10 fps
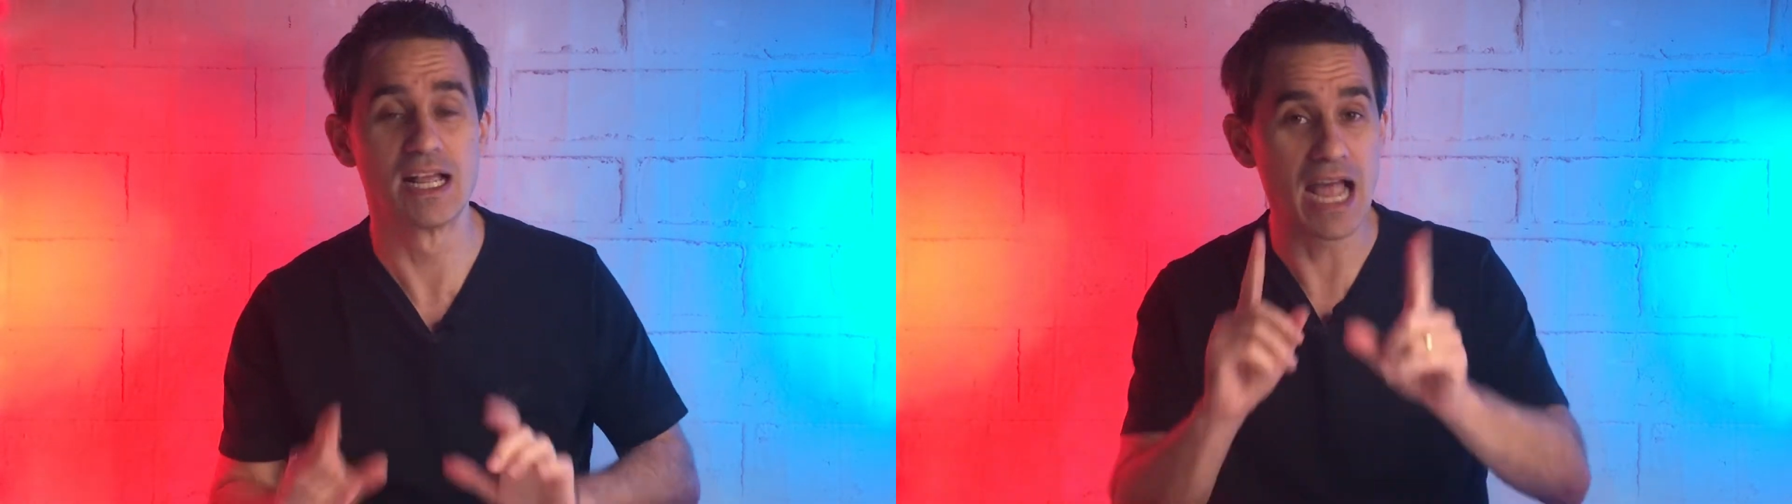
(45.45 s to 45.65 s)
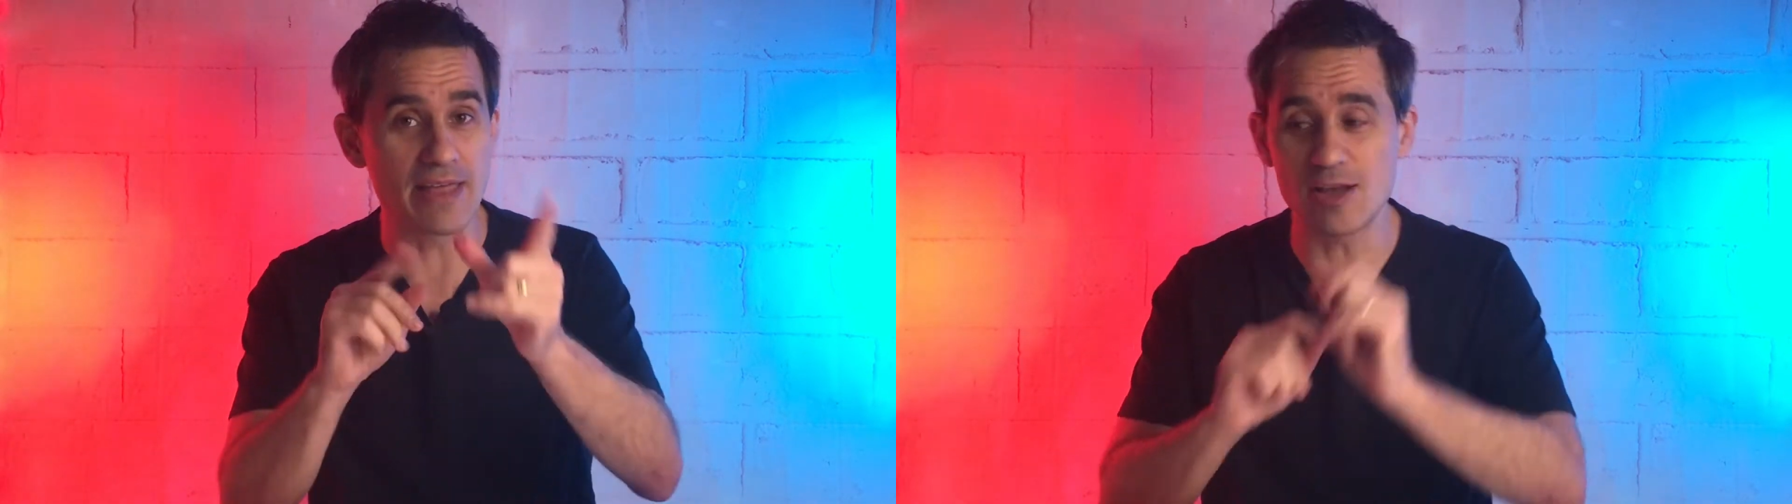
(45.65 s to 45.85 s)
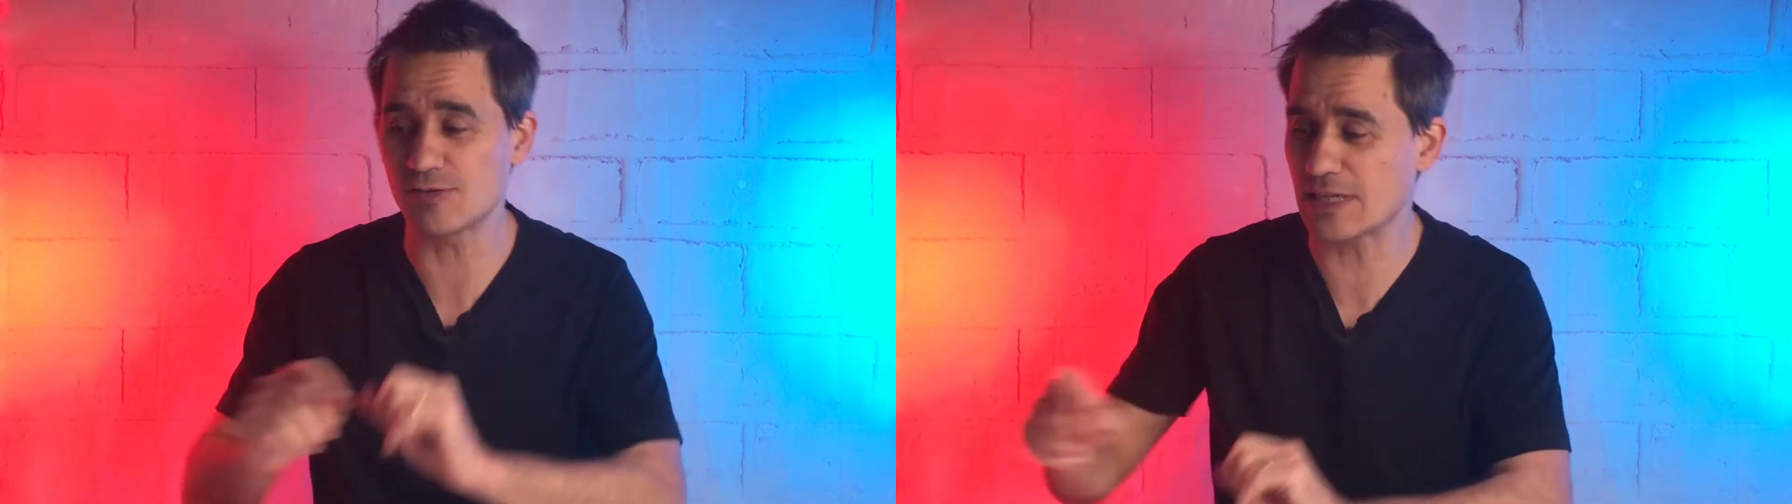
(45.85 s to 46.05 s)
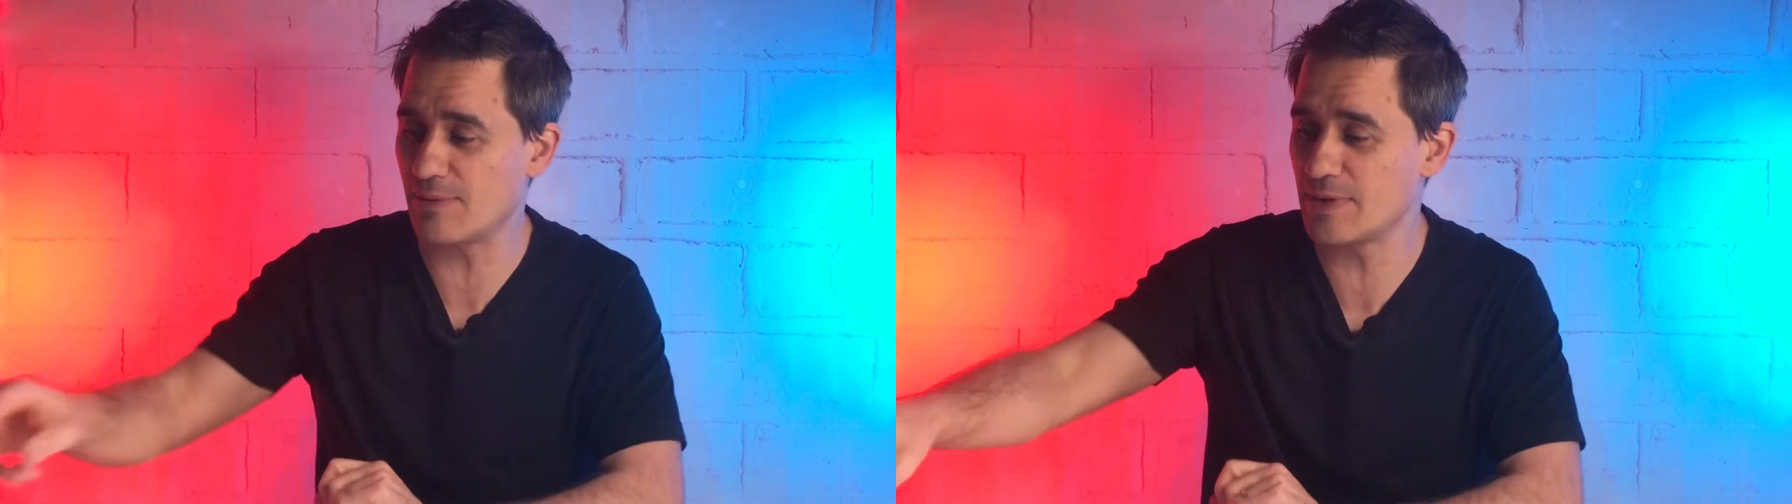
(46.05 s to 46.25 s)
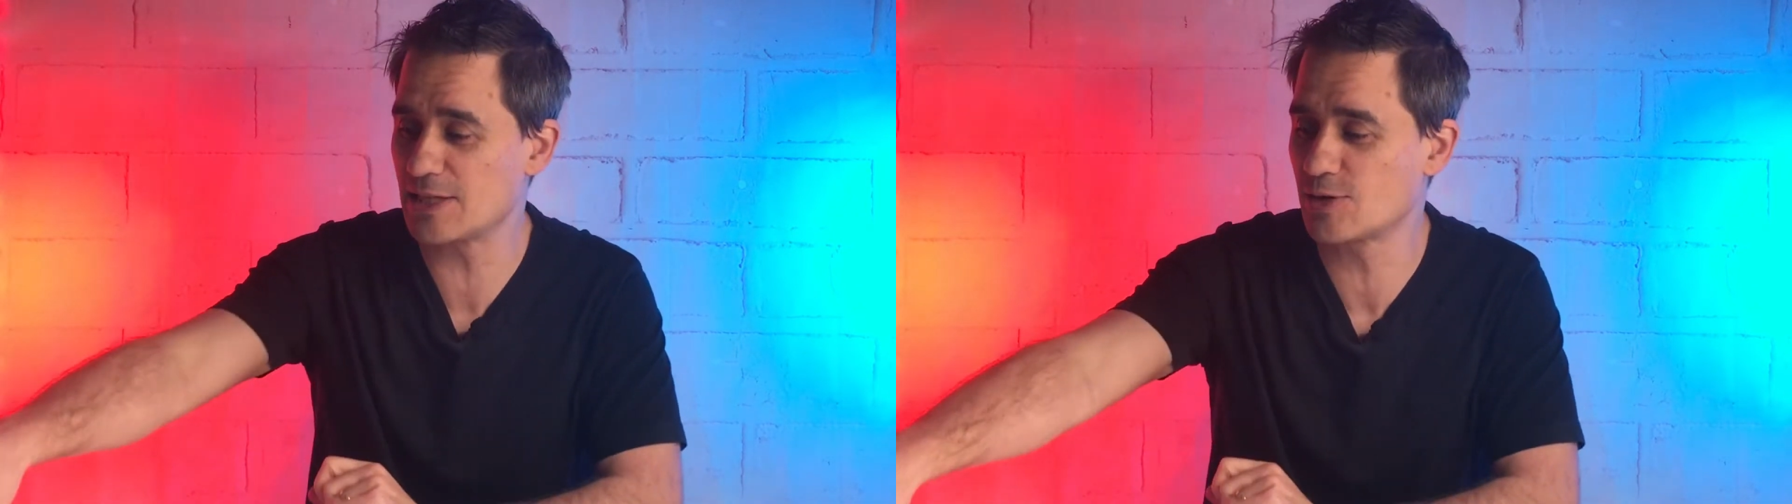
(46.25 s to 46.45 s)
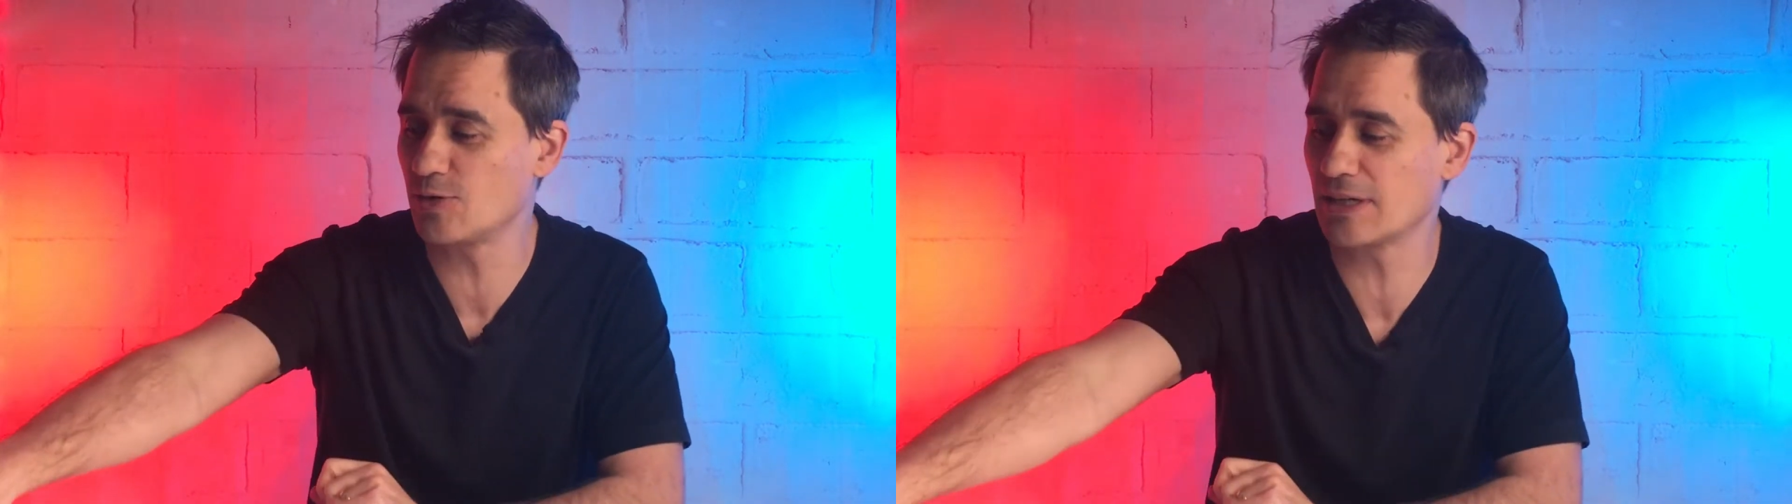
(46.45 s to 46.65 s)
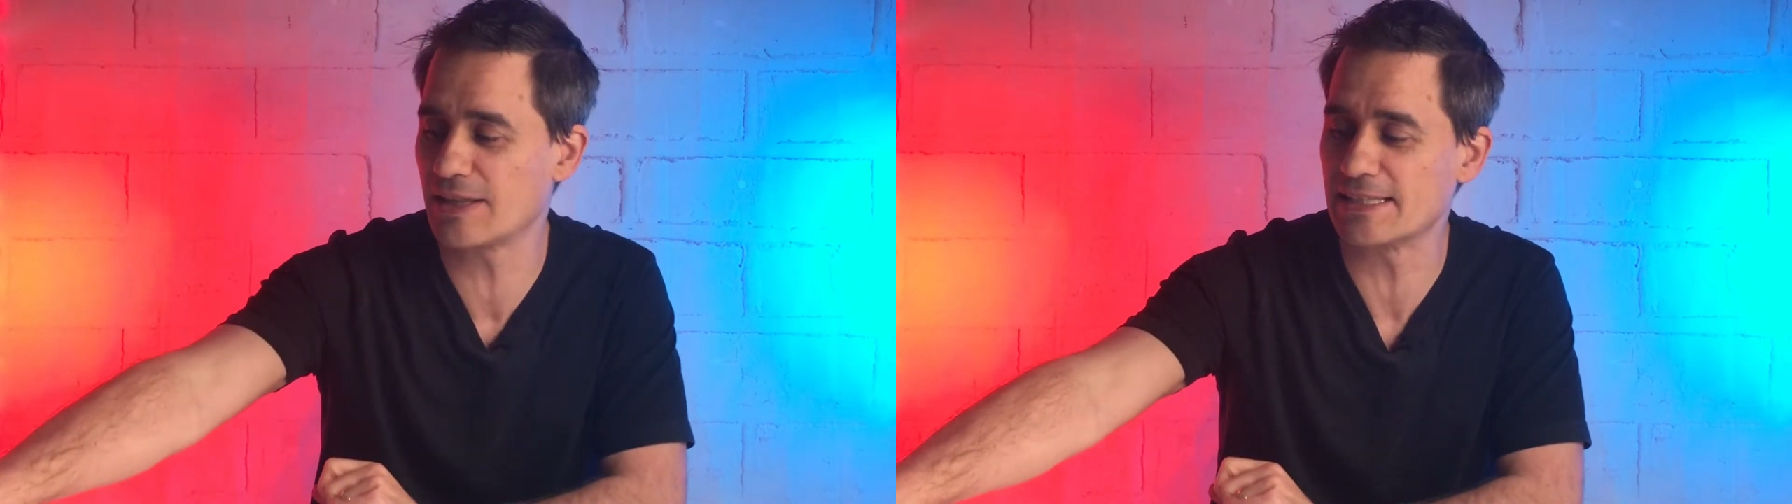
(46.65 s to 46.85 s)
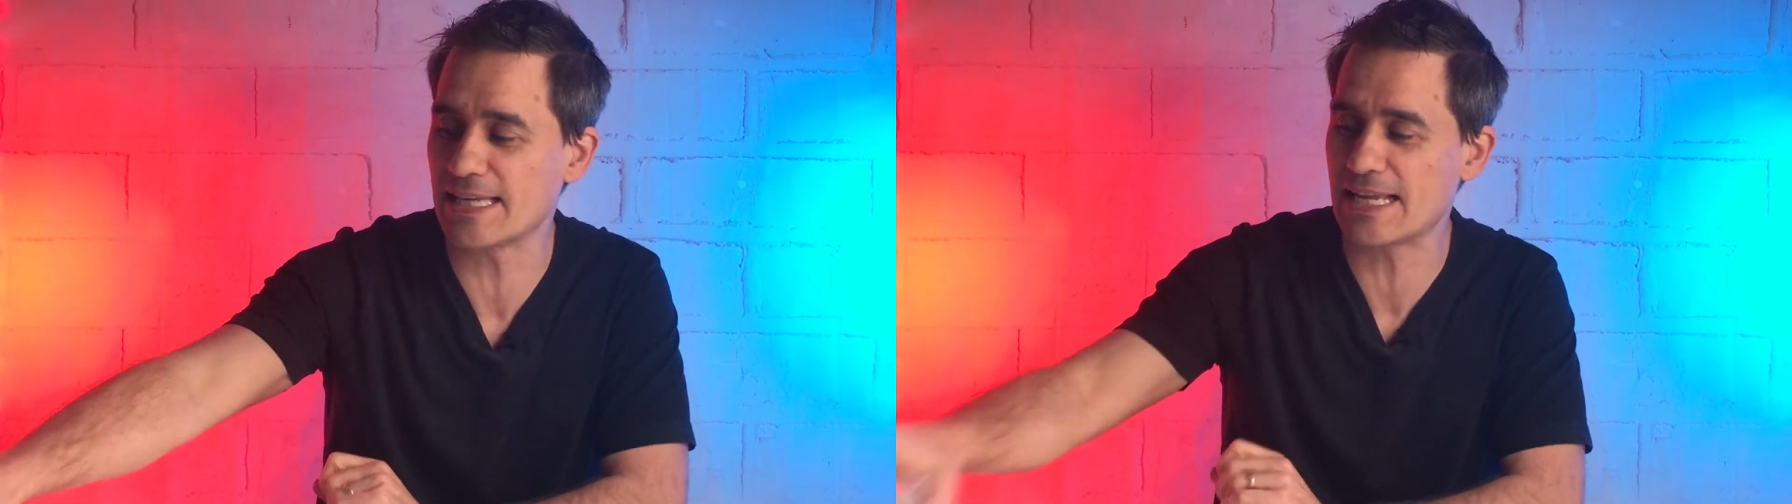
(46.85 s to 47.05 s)
And they also come with these cool little
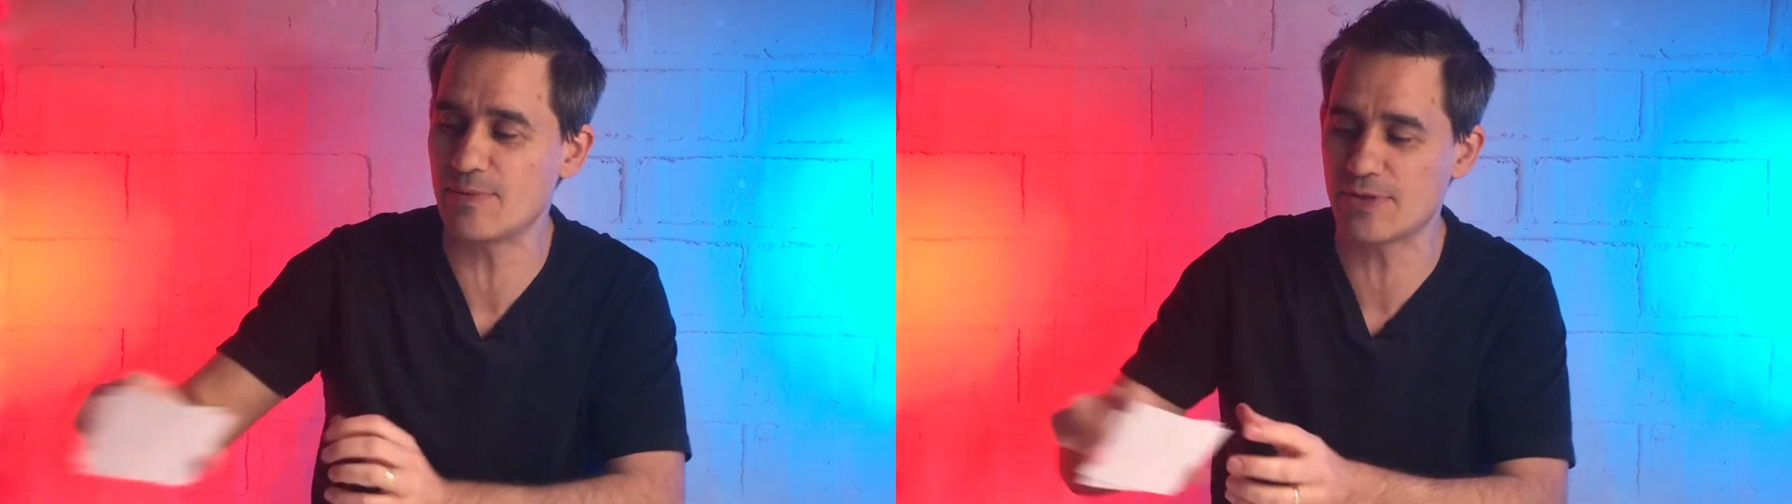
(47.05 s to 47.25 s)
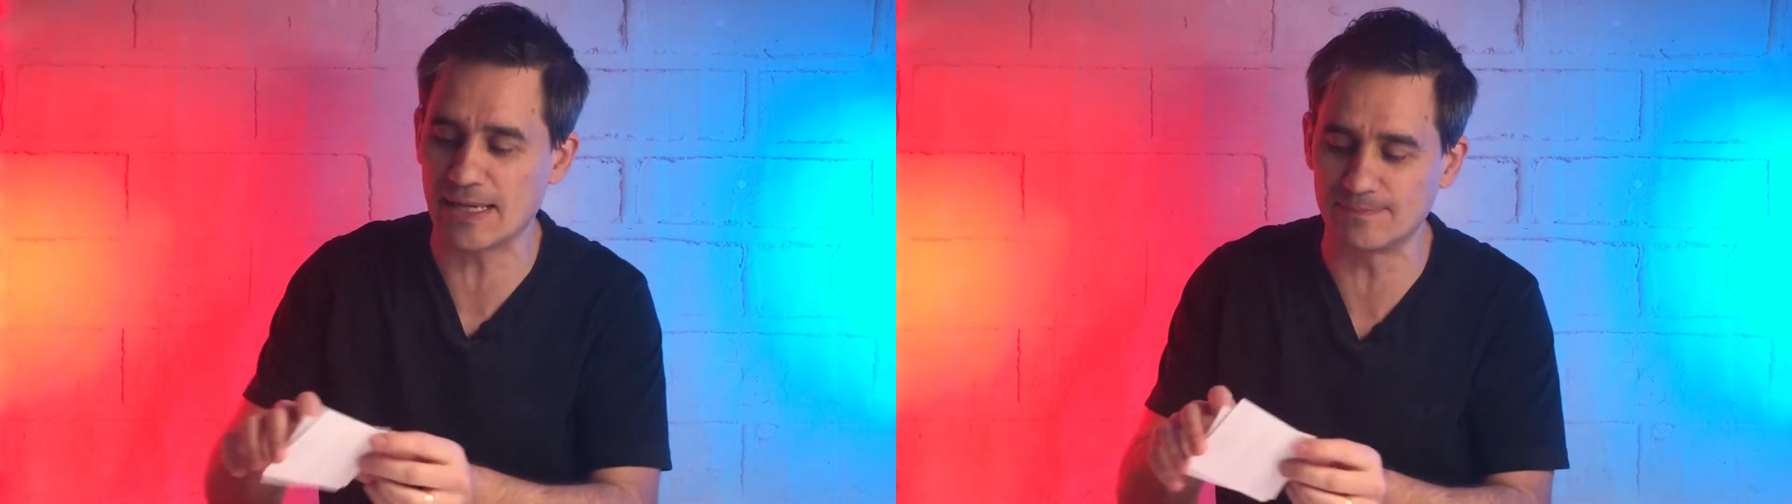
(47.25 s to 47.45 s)
things. They come with